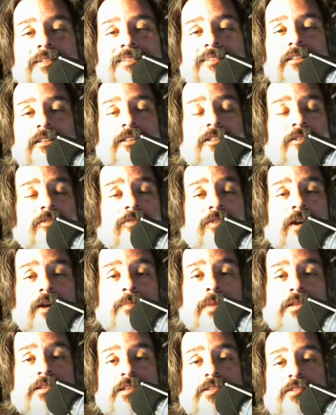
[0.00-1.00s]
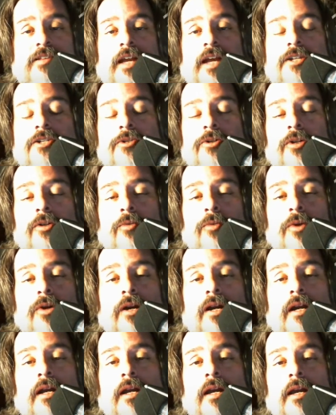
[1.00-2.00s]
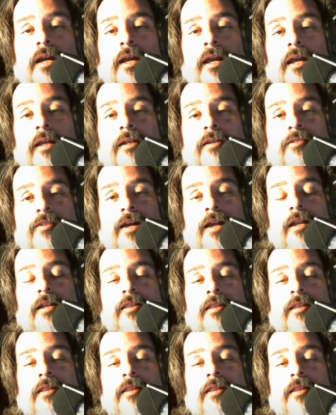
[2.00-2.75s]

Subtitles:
just a very busy schedule at work, and decided